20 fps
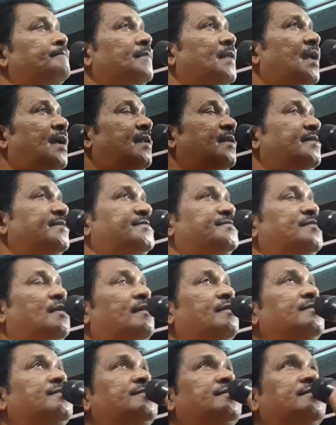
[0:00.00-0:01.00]
and he's
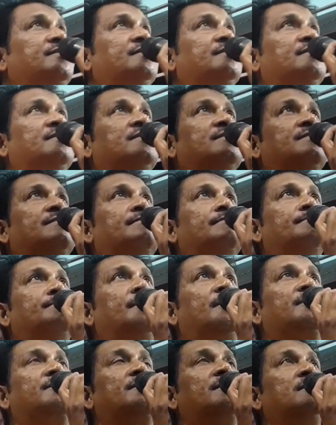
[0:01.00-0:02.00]
talking to the
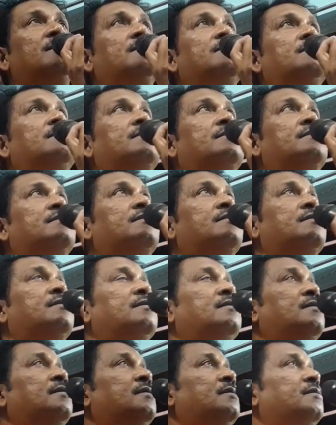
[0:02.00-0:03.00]
butler.
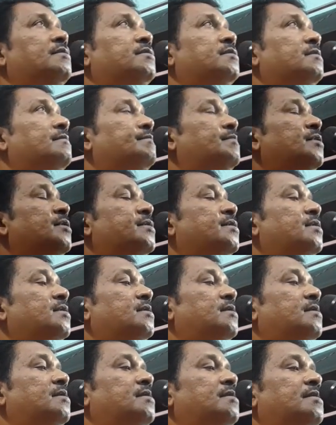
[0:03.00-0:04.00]
The
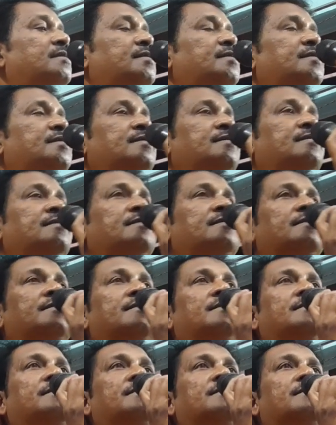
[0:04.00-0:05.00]
butler
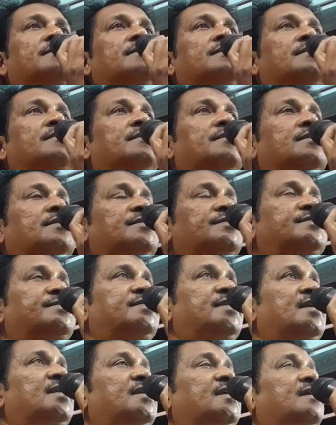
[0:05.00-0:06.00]
is
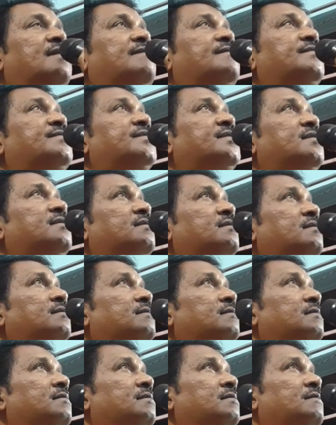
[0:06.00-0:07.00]
telling everything.
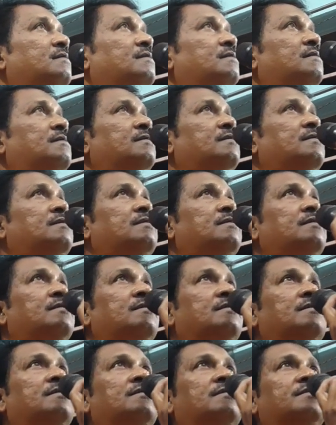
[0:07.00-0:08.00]

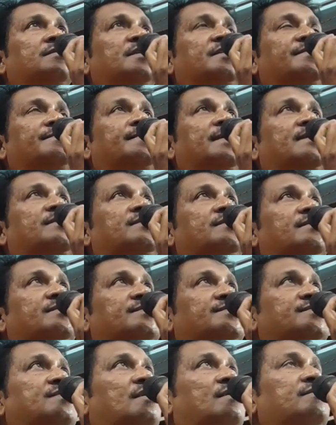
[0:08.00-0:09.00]
The inspector
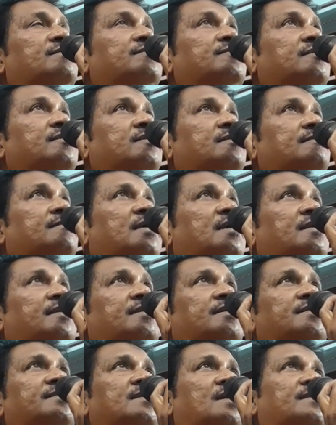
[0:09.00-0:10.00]
is talking to him, and
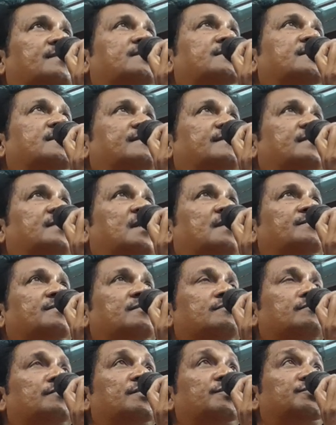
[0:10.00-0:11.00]
he's asking different types
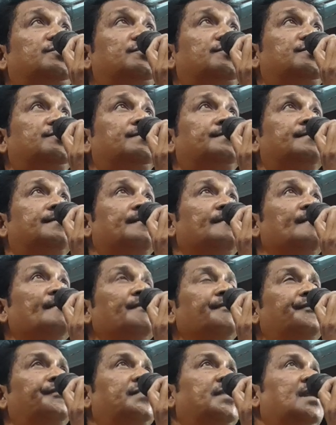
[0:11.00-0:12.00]
of
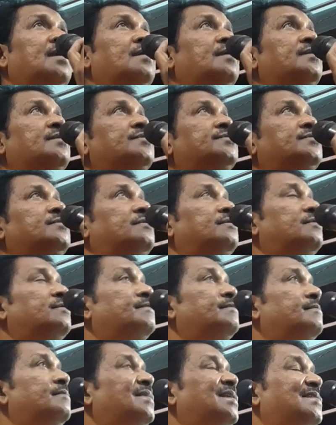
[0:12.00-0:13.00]
questions. So
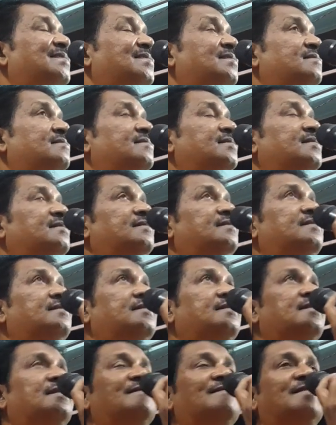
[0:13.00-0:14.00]
listen to the
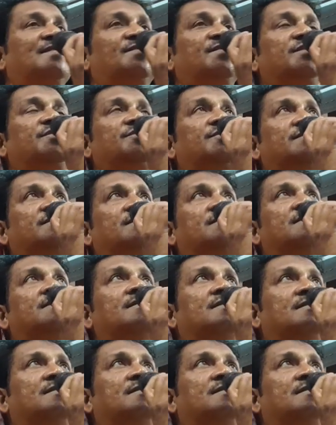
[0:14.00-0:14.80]
conversation